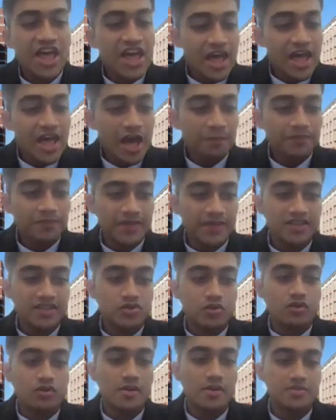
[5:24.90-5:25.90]
Up next, to
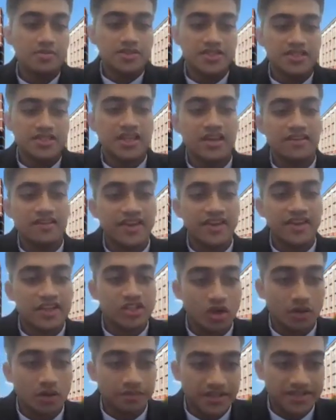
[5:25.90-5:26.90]
grasp the significance
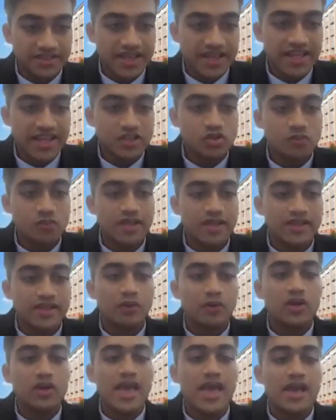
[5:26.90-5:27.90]
of this case, Sumaita
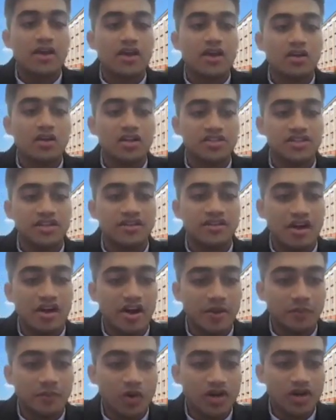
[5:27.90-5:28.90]
will acknowledge the turning
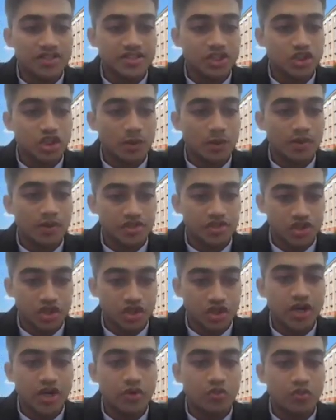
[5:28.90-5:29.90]
points in ShopUp's
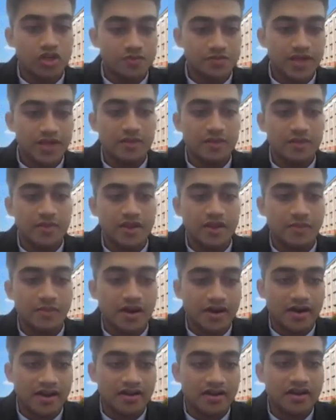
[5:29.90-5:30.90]
journey towards becoming a
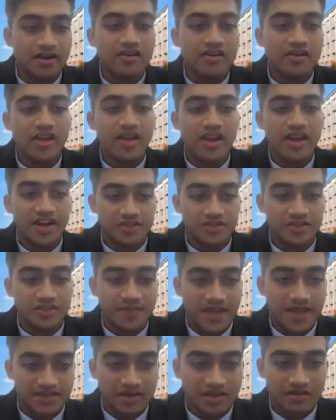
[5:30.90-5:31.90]
market leader in its
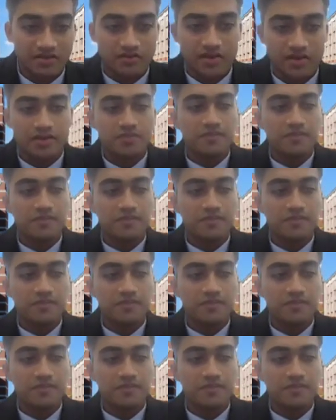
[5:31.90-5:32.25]
base country.